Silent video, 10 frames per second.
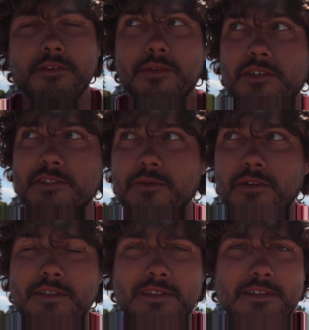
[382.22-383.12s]
So we just
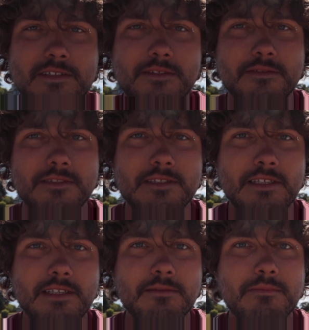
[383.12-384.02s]
pulled into
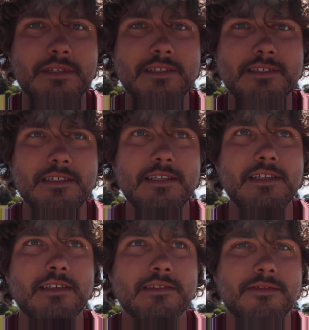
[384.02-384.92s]
Sydney,
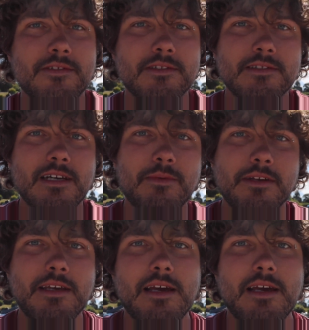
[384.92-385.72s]
BC as our first stop in